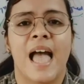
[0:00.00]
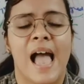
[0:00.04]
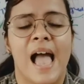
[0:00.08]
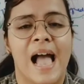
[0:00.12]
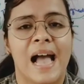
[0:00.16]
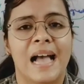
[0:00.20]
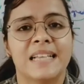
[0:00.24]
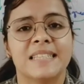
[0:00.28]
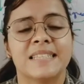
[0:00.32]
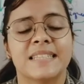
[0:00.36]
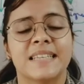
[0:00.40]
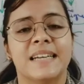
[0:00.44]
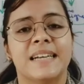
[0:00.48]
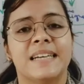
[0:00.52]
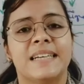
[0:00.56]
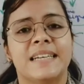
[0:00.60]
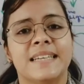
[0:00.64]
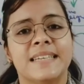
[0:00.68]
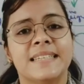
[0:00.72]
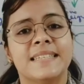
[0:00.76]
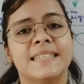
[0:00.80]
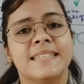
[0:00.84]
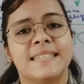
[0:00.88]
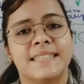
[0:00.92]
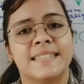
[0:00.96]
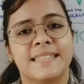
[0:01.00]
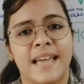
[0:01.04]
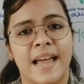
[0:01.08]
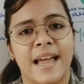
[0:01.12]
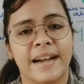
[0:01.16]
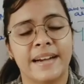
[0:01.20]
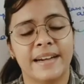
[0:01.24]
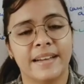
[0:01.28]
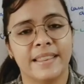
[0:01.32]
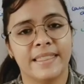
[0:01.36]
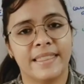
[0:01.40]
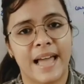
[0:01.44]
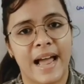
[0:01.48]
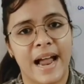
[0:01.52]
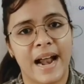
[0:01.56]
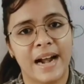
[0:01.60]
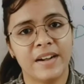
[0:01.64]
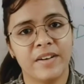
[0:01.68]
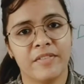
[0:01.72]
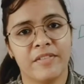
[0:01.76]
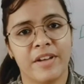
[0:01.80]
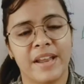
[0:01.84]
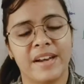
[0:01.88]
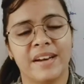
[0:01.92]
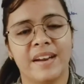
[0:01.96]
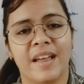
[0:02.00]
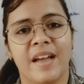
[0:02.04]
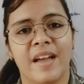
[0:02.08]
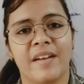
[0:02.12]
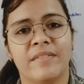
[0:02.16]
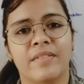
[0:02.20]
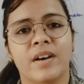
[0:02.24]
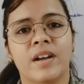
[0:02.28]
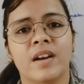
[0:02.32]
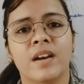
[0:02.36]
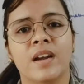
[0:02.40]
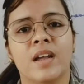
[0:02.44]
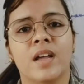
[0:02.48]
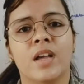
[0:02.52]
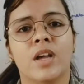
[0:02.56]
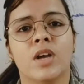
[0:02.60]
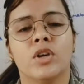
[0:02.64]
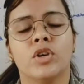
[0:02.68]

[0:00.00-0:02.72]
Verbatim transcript: as it is said that whenever